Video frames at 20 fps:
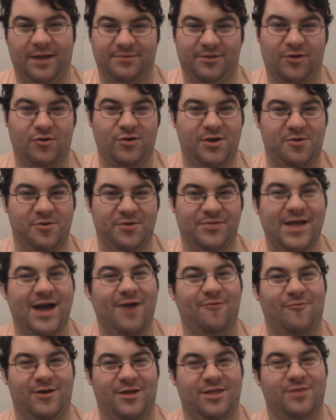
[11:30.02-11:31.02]
Don't know what
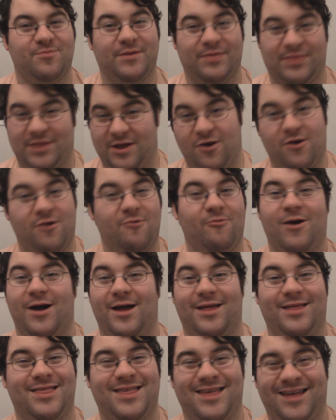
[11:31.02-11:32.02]
that was, but there it
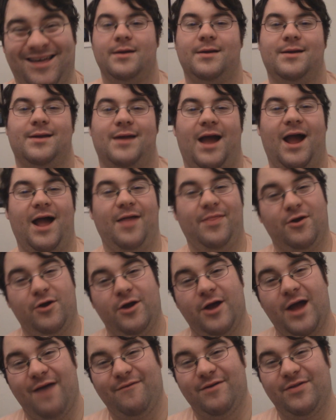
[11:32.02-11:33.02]
was. And there
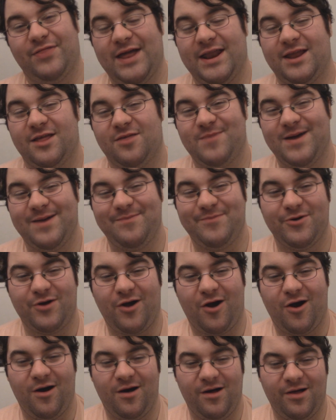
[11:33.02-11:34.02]
you have it. That is my book
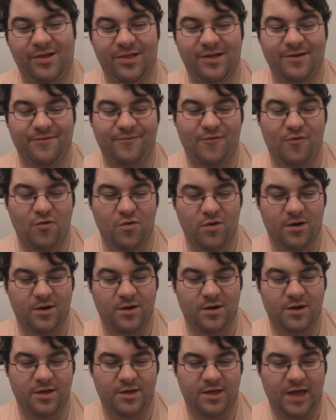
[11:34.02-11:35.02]
haul
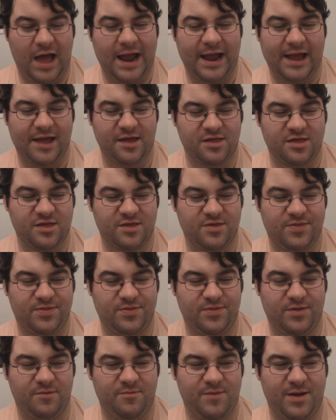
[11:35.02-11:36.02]
for, I guess,
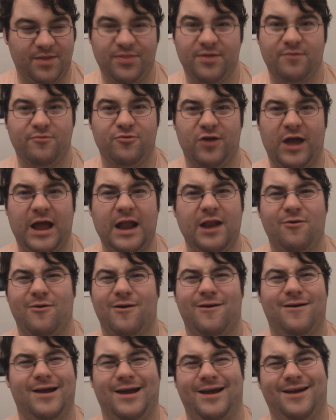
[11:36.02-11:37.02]
the month of
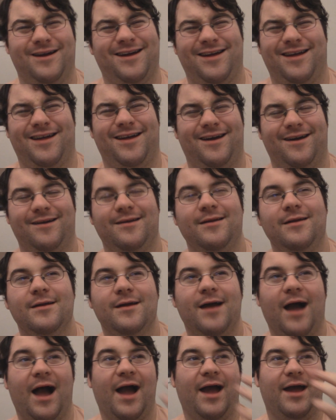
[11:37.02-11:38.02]
January.
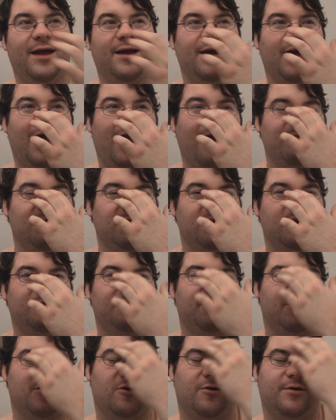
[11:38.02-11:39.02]
I haven't done a
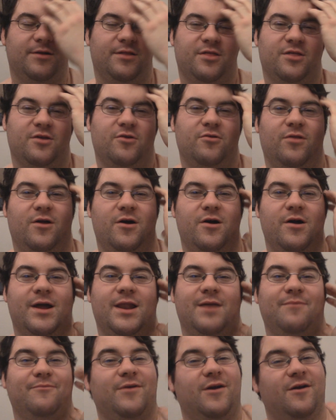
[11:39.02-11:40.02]
book haul in so long,
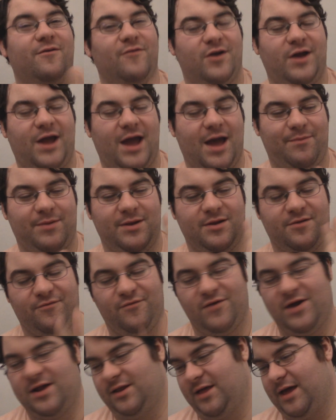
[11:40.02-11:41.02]
and I'm very, very happy to
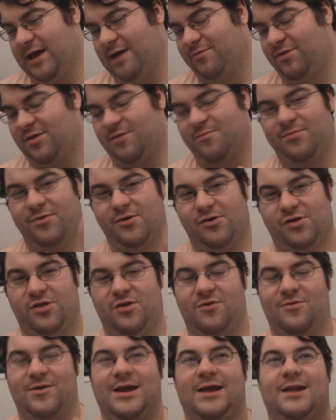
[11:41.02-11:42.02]
finally have some books
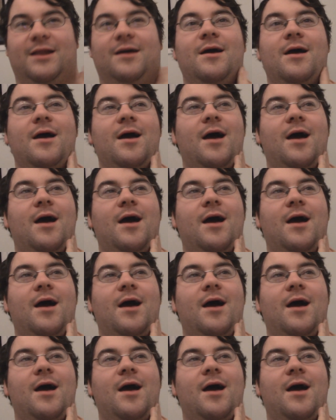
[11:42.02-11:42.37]
to read.